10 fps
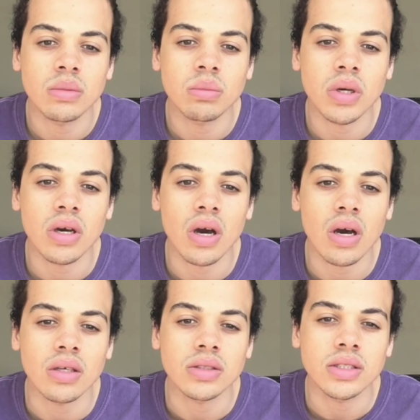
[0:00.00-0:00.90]
My
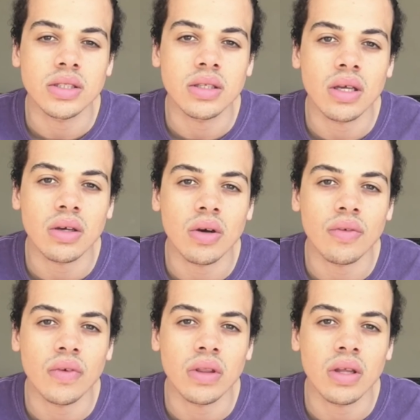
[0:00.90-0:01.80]
heart is in that
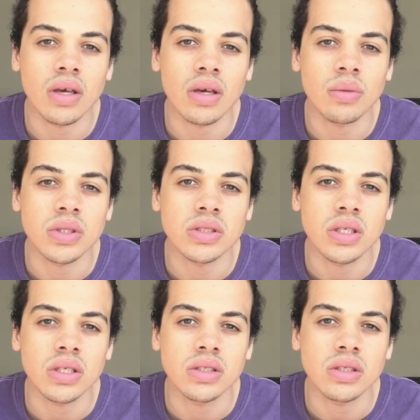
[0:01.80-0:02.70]
coffin there with
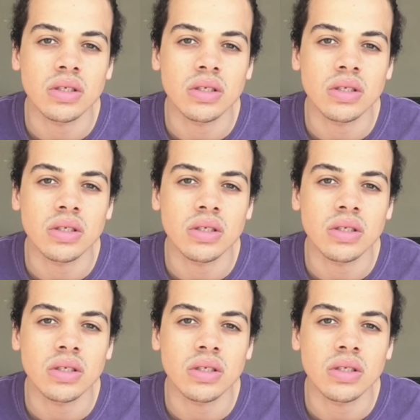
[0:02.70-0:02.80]
Caesar.